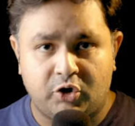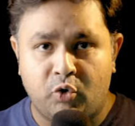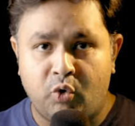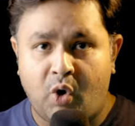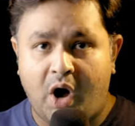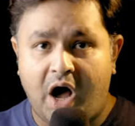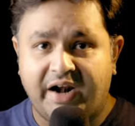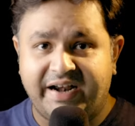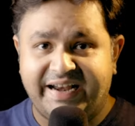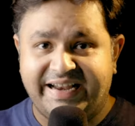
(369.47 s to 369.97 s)
you
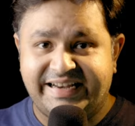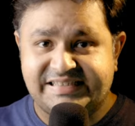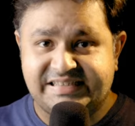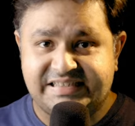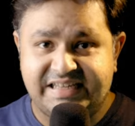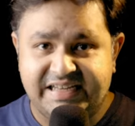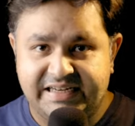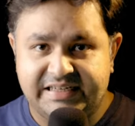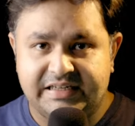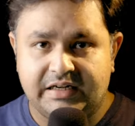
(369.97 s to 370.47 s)
are
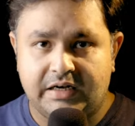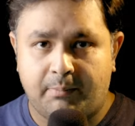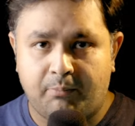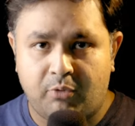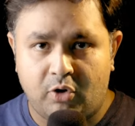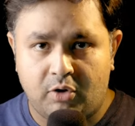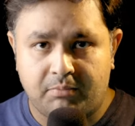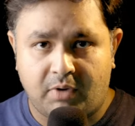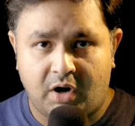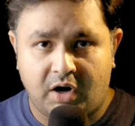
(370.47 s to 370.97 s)
indeed in a
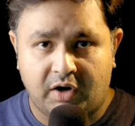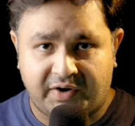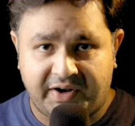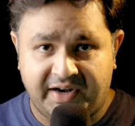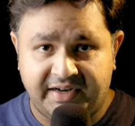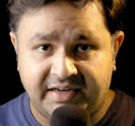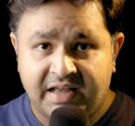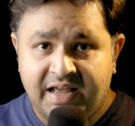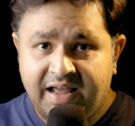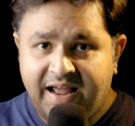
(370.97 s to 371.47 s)
bull
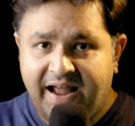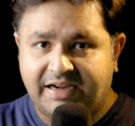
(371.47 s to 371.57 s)
market,